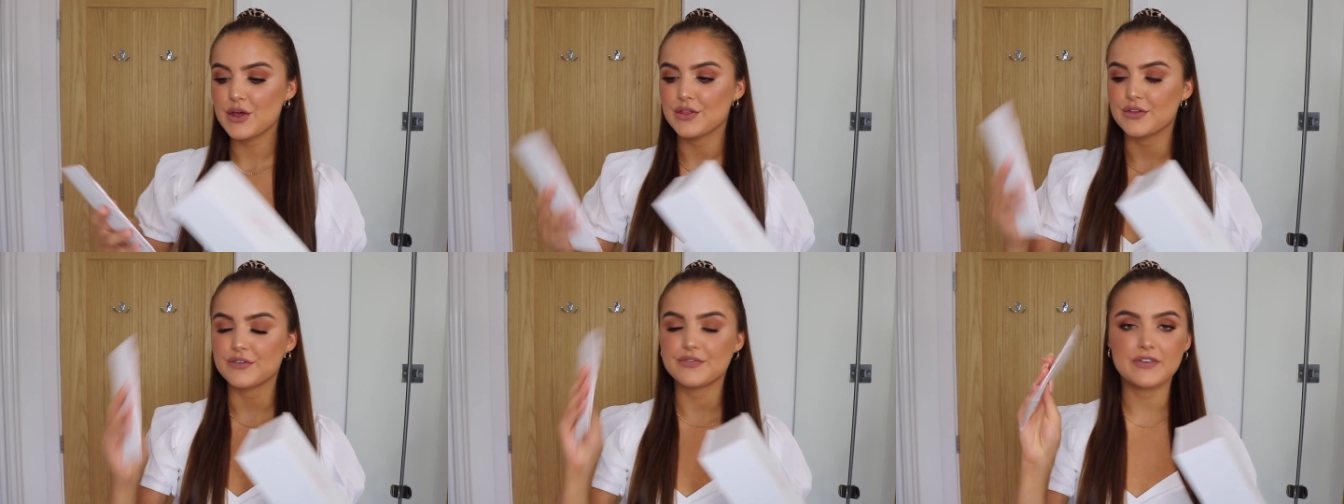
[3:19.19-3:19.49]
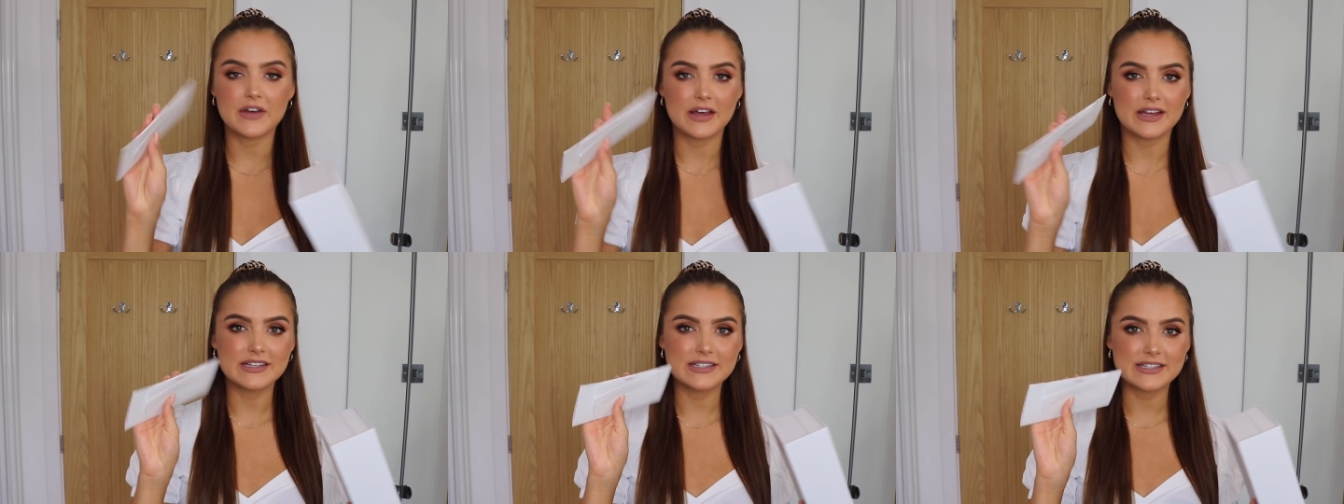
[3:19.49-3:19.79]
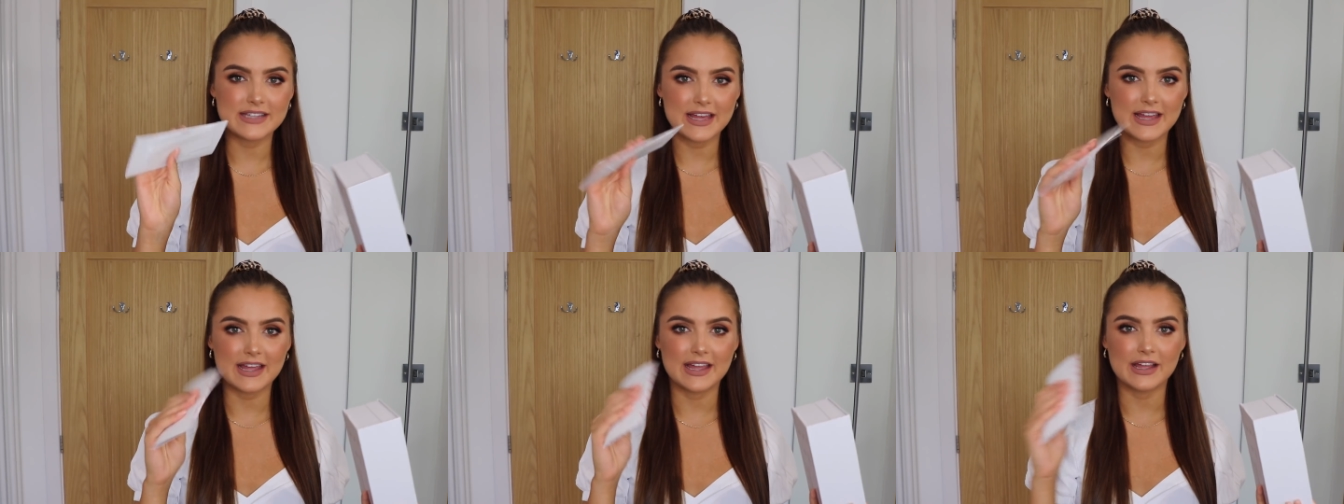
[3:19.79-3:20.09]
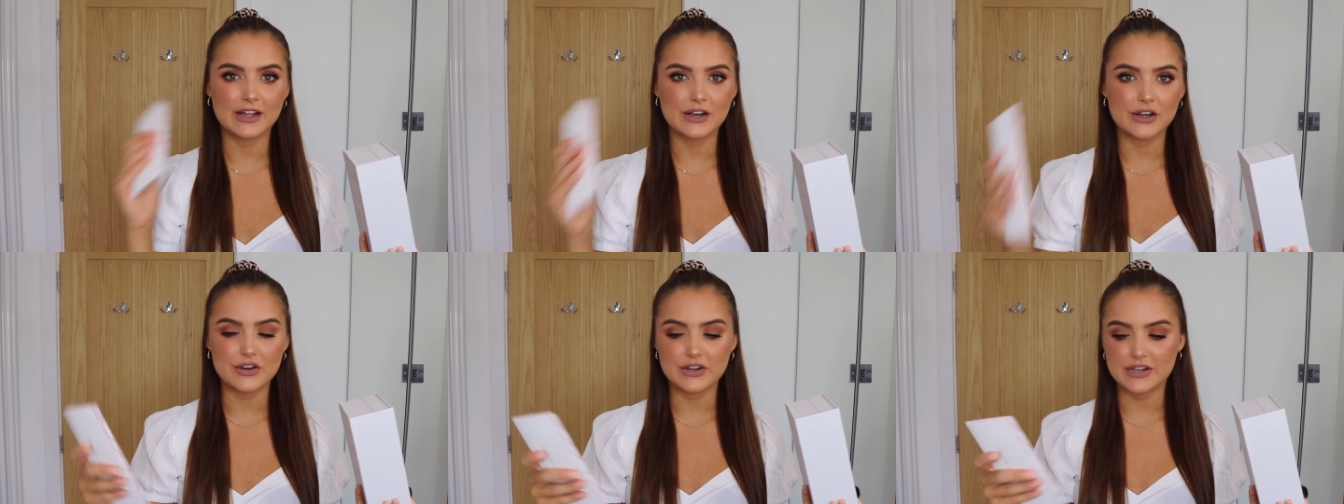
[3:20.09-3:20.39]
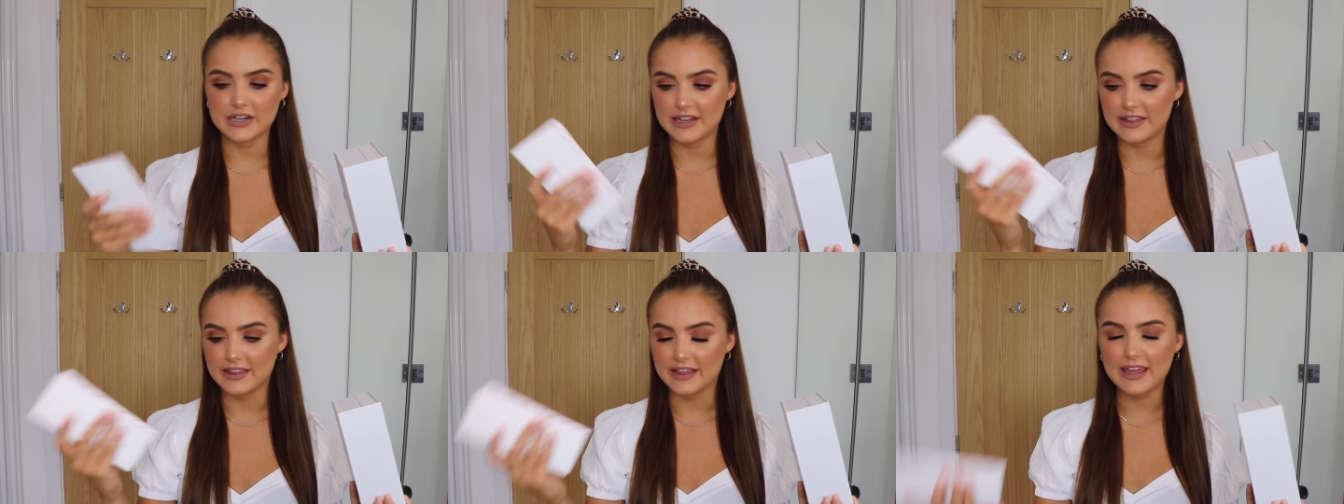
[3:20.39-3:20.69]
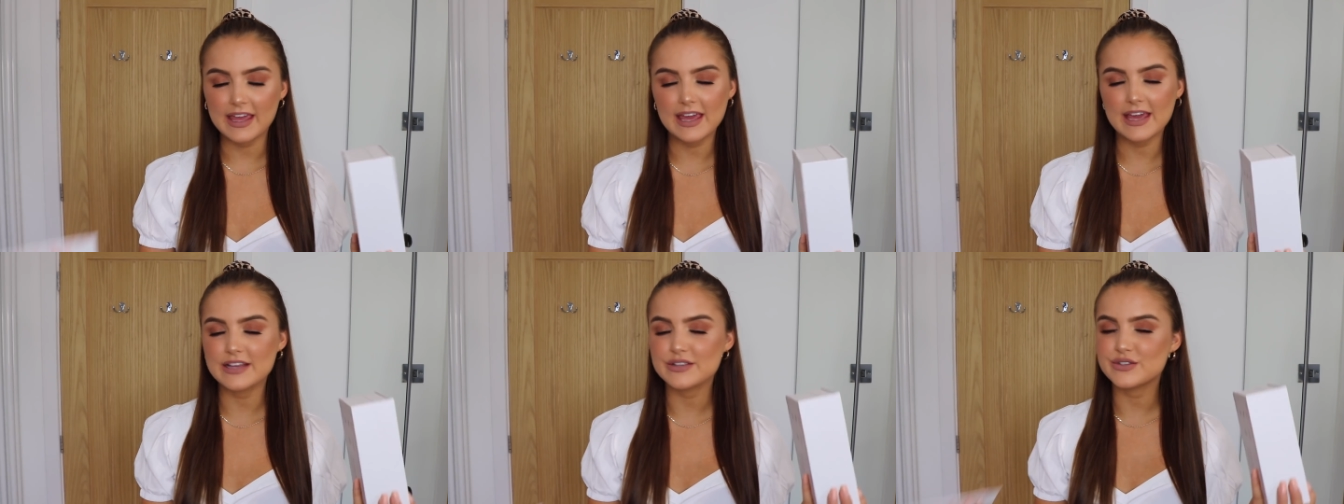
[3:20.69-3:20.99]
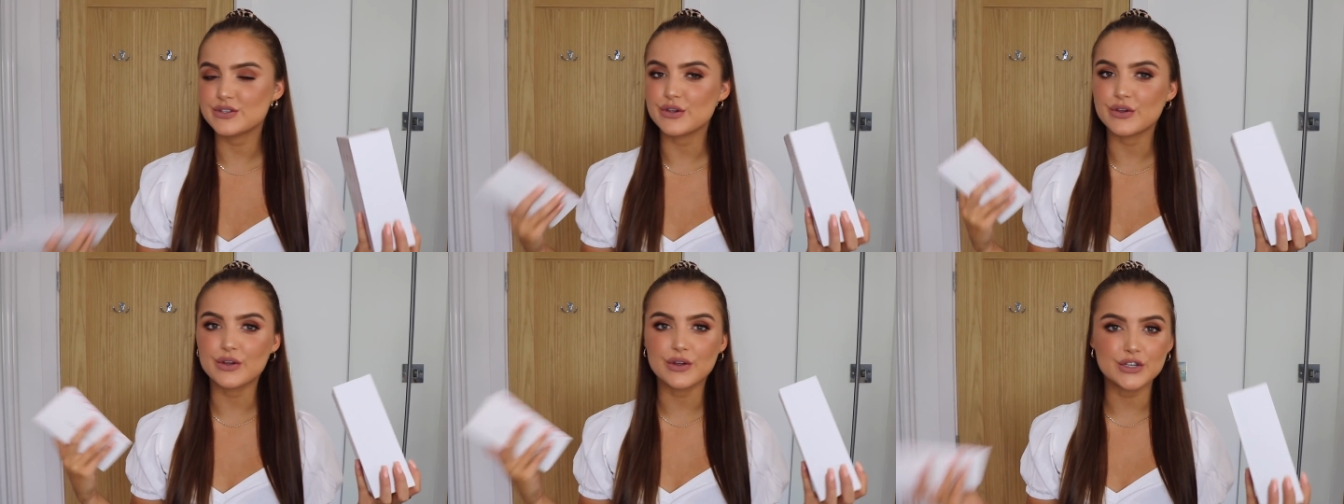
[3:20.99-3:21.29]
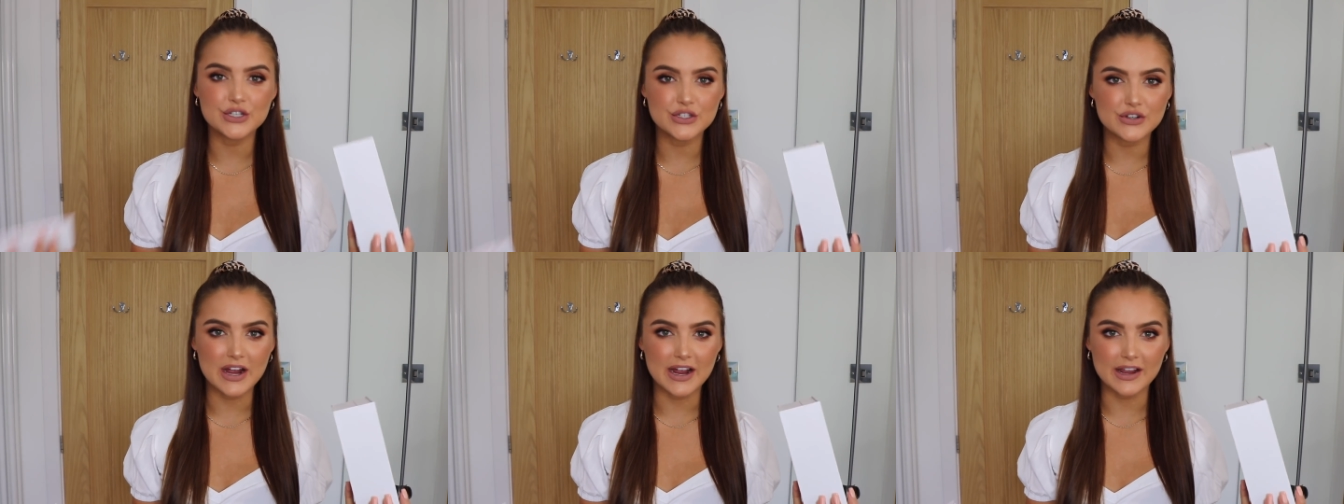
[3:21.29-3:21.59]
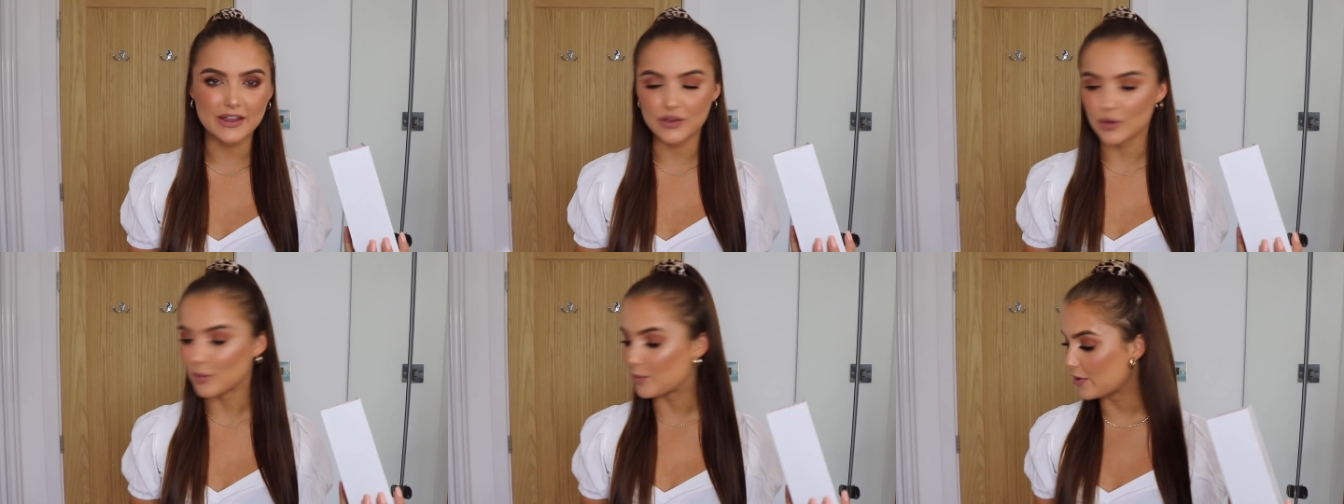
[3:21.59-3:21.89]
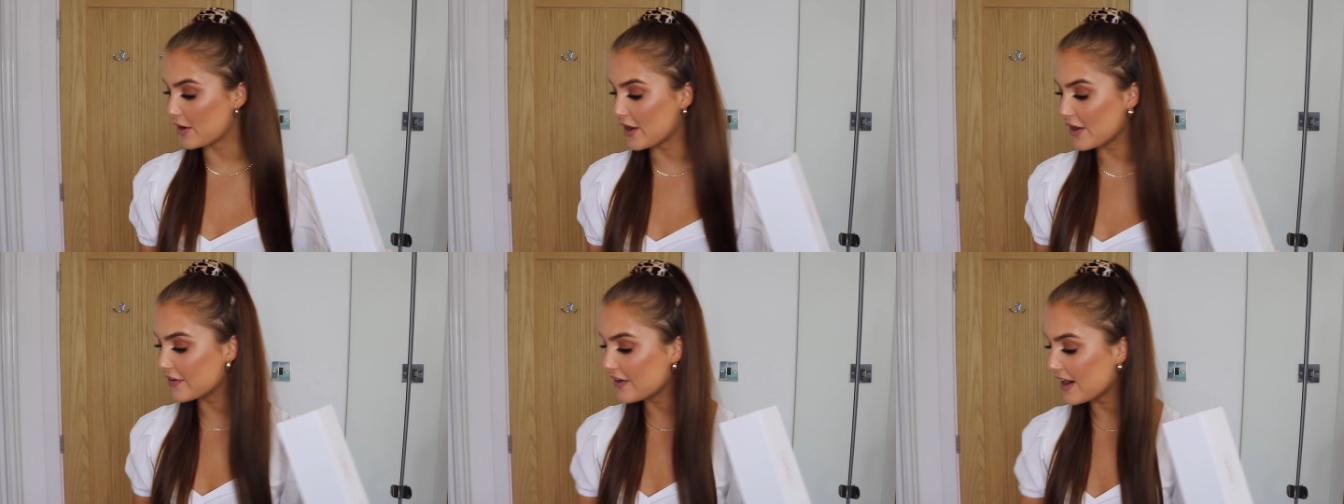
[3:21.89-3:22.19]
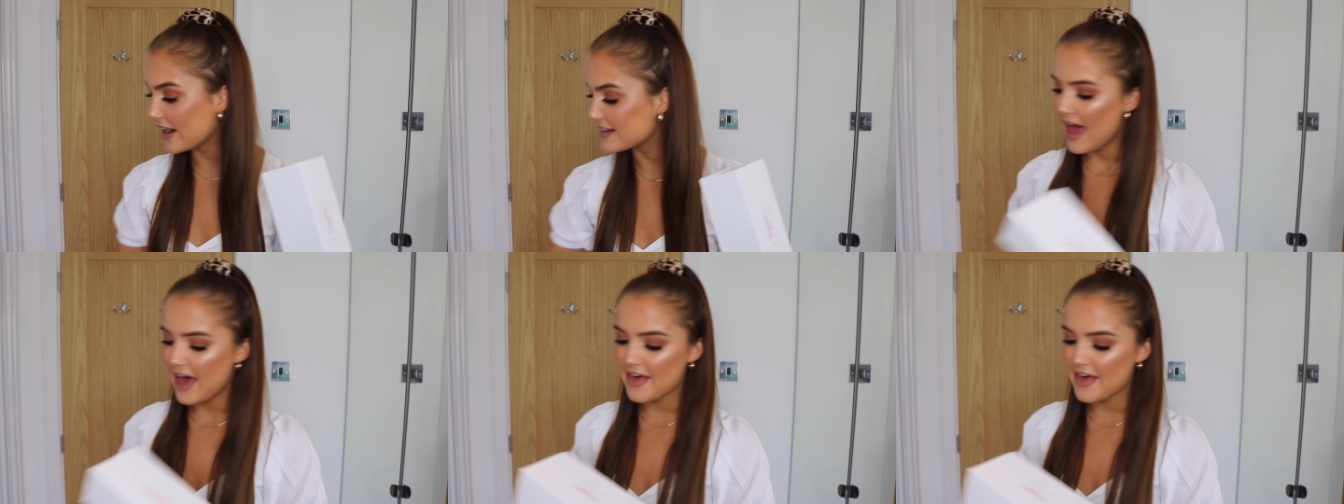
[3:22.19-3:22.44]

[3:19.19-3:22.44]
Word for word: the first thing included in the kit, so you can track your progress.